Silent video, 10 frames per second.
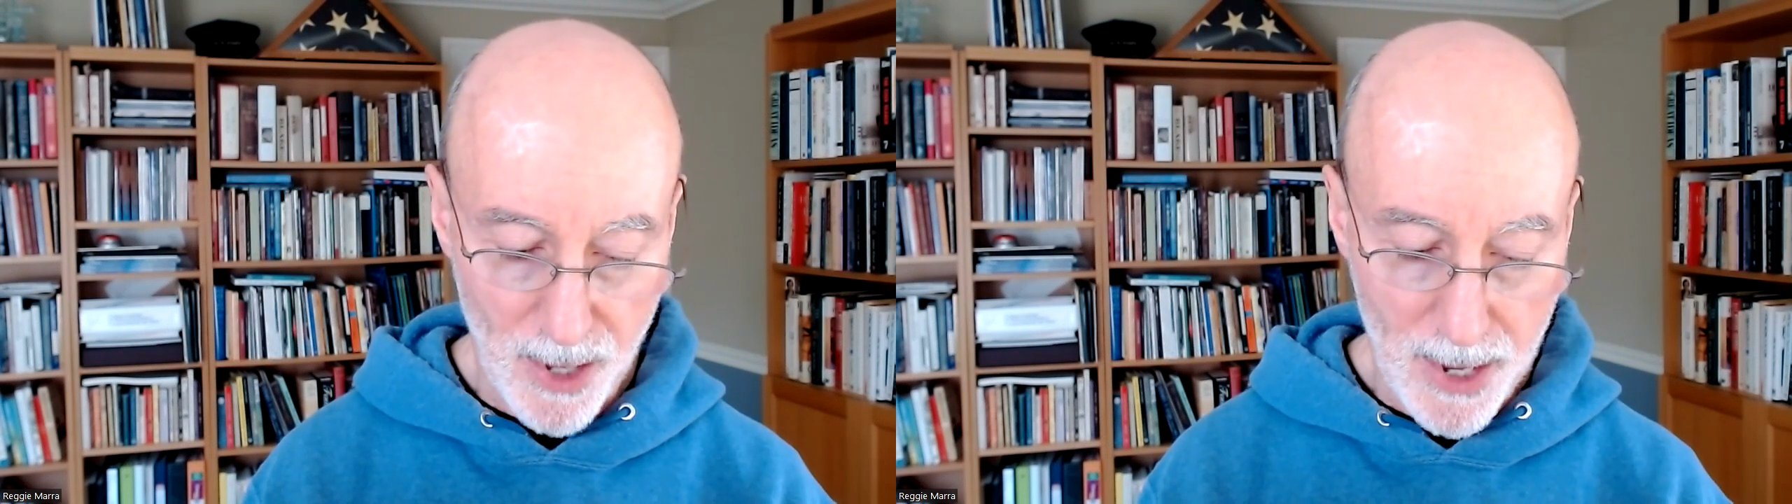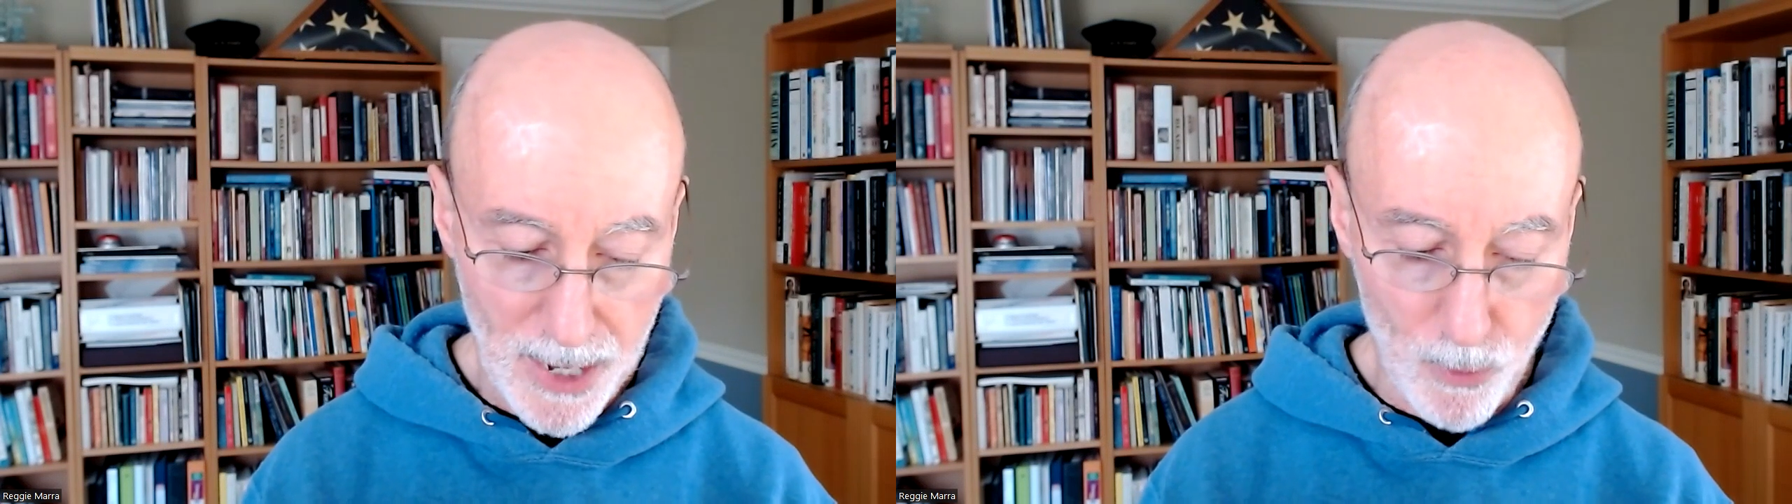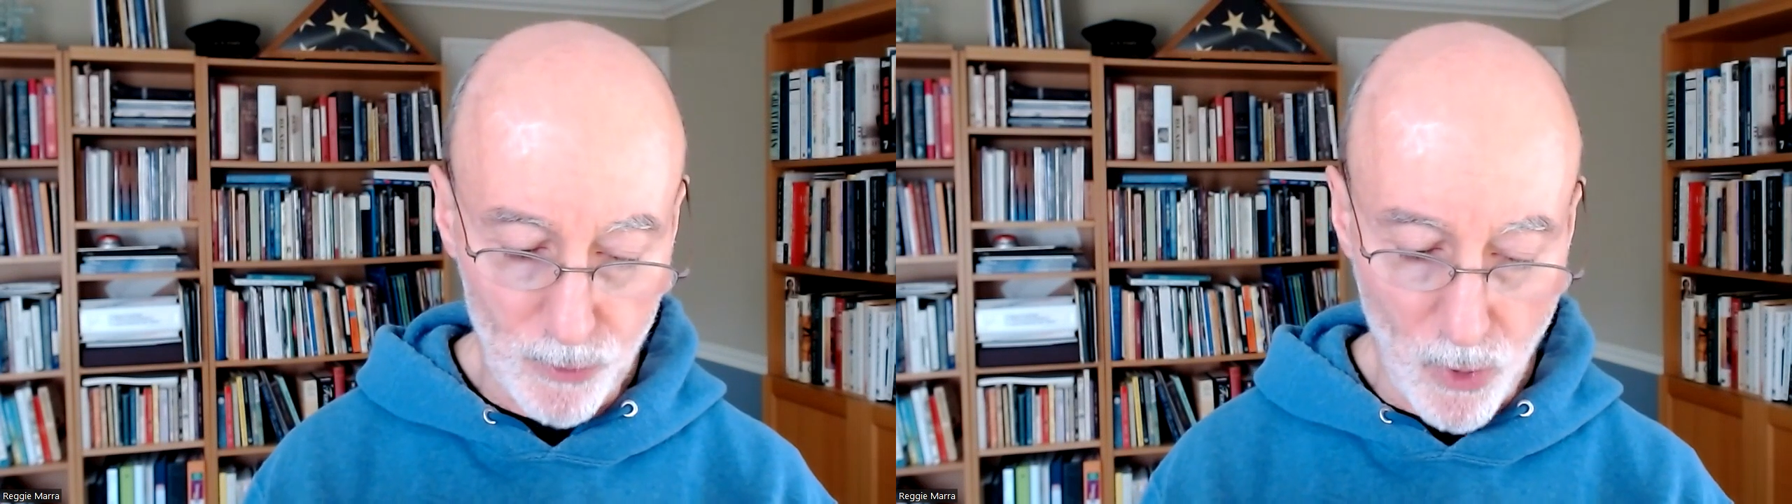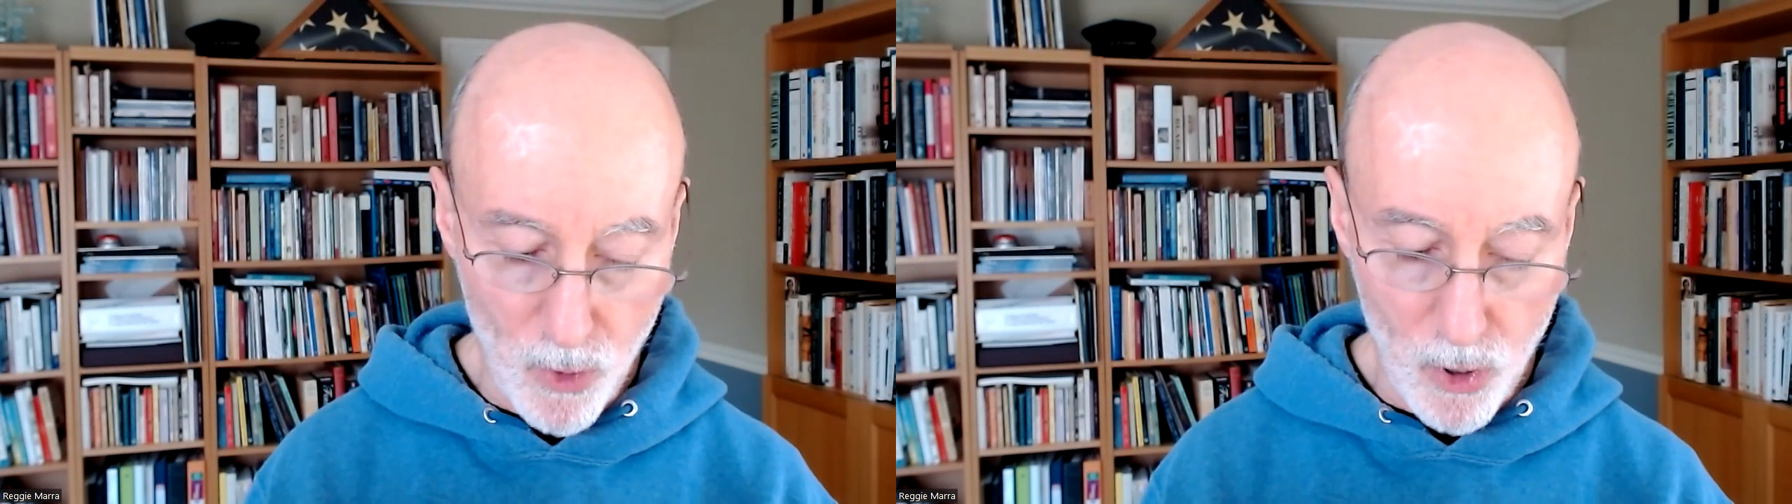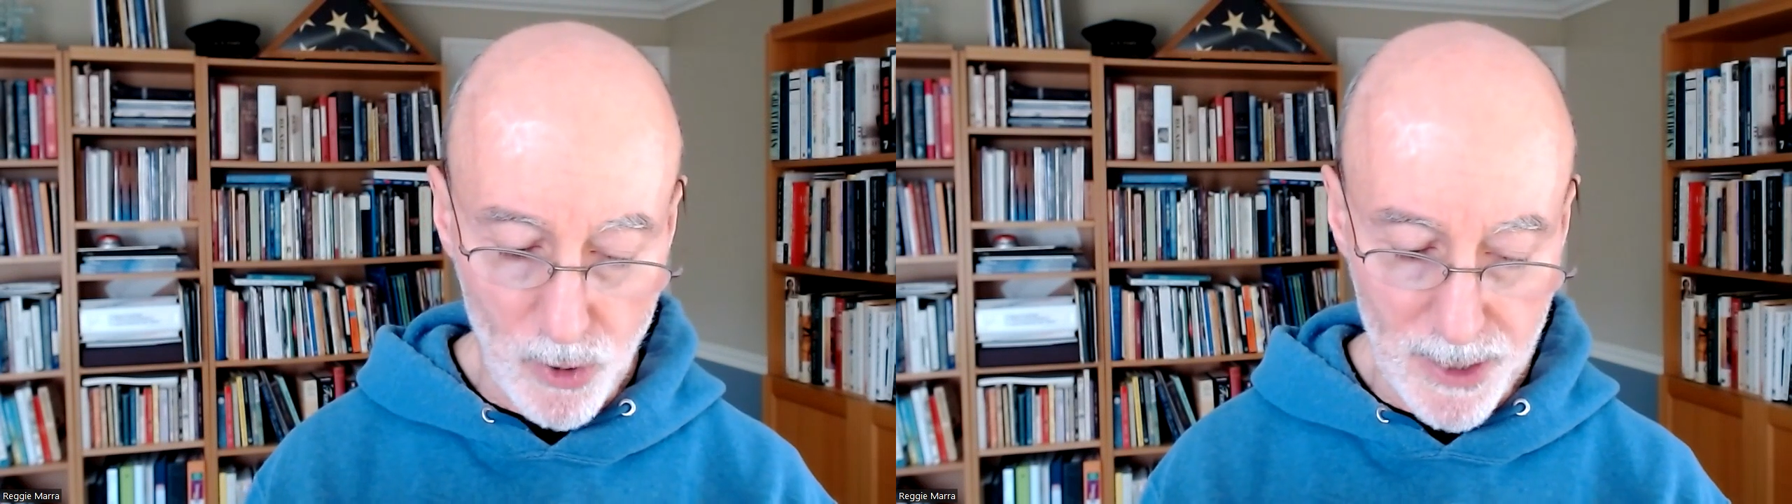It was
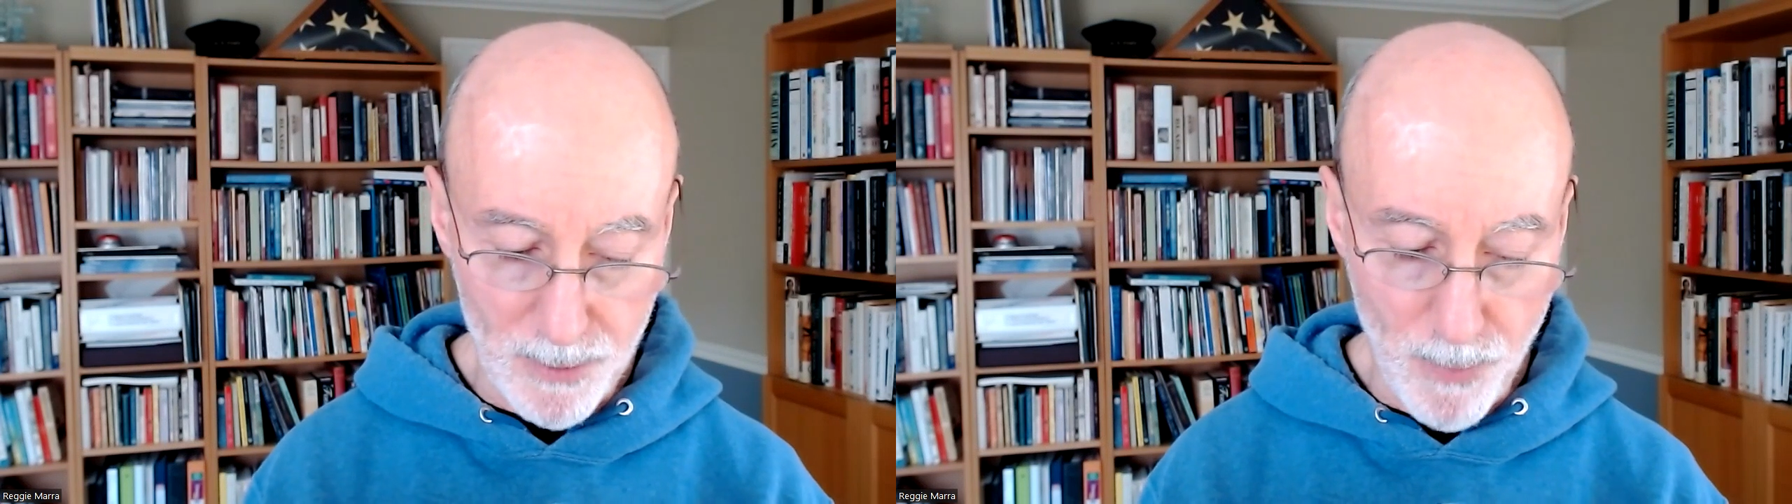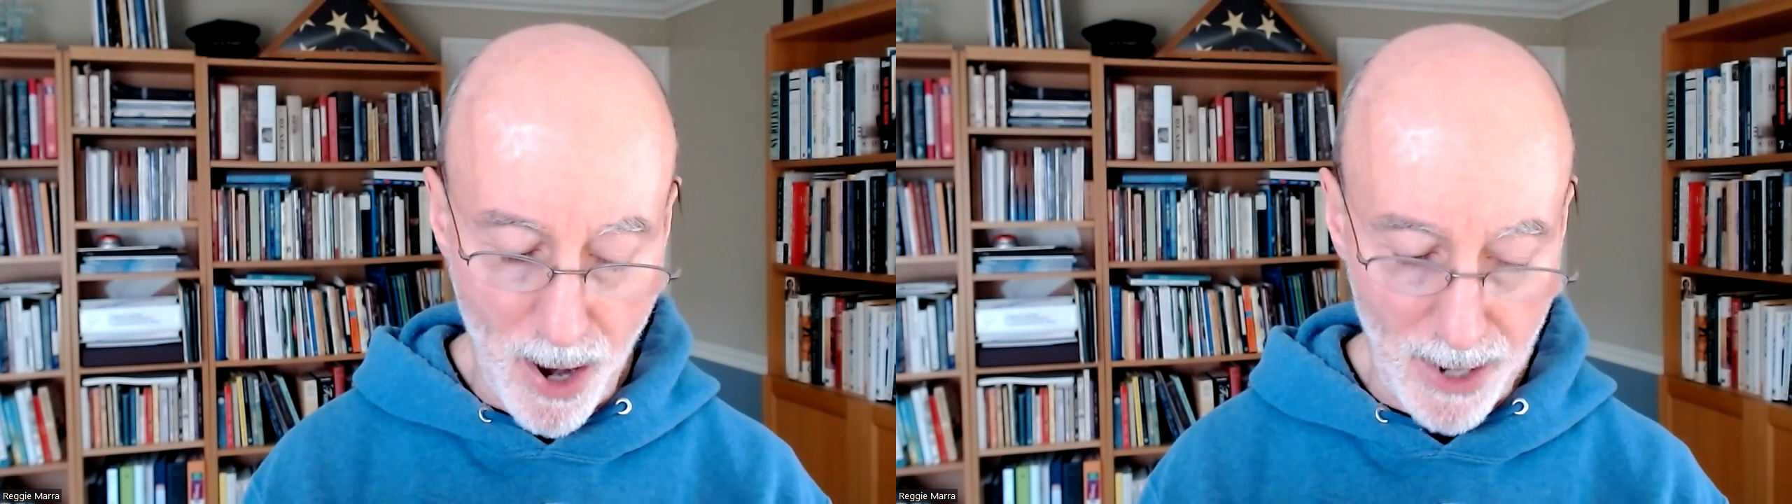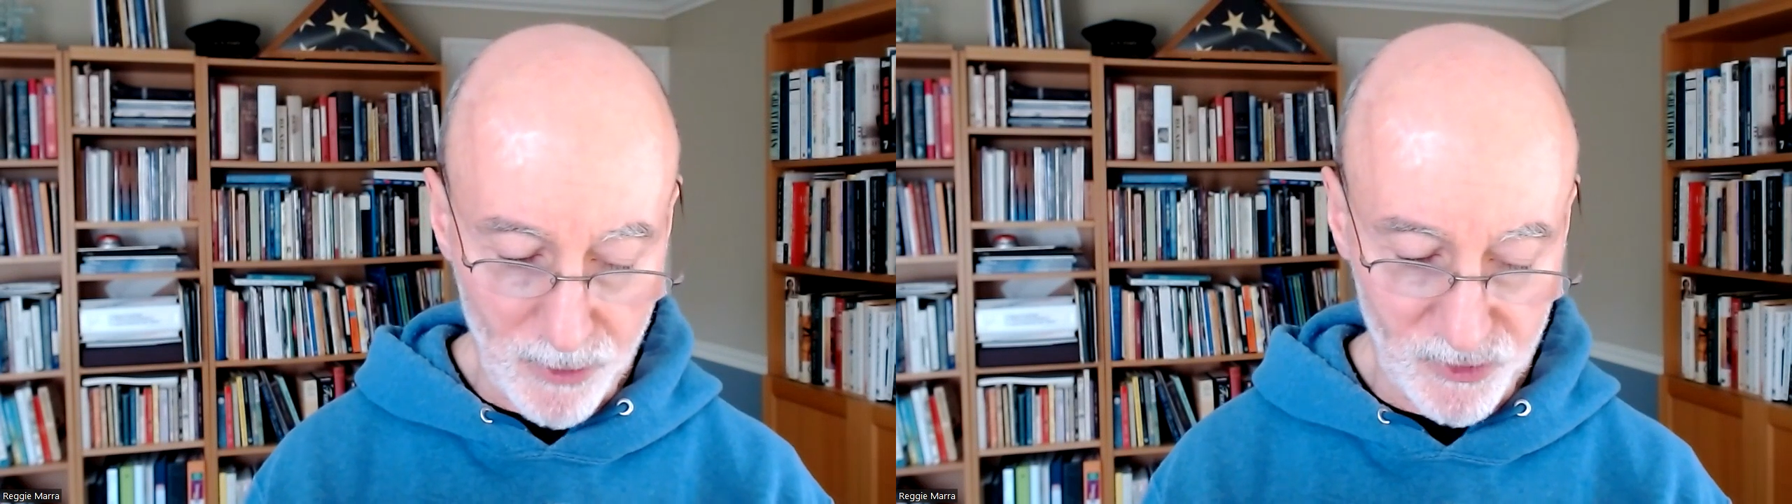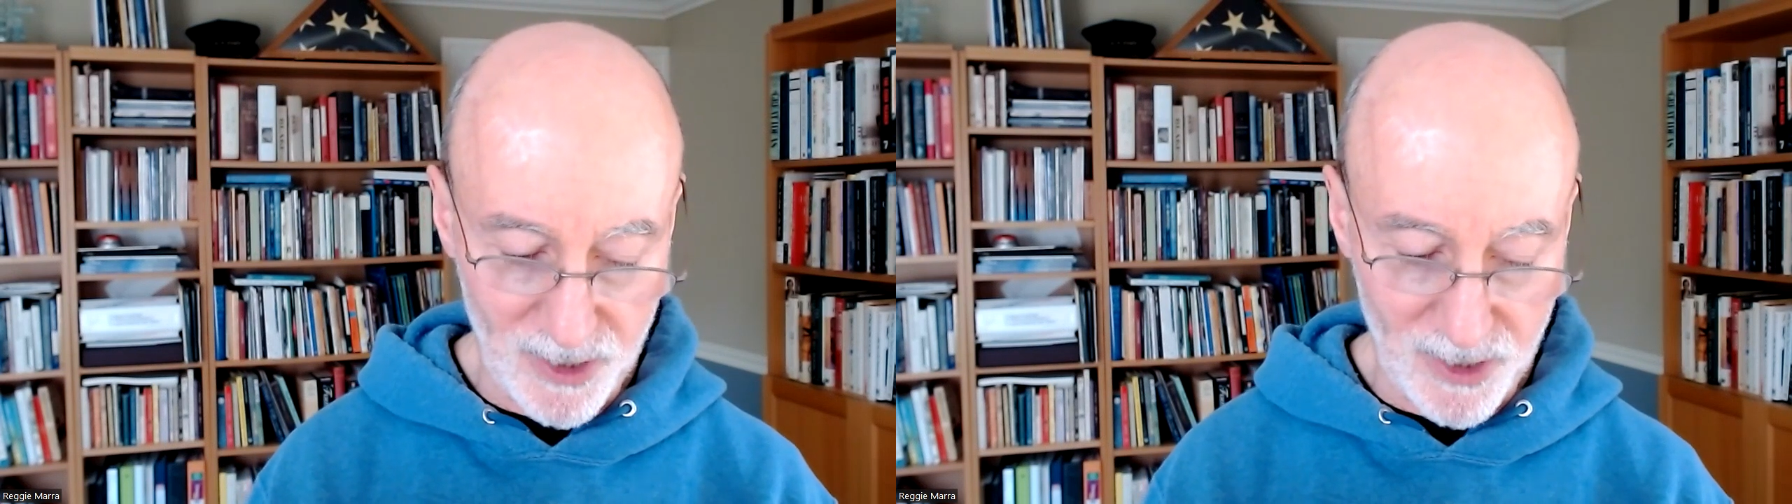all in a box,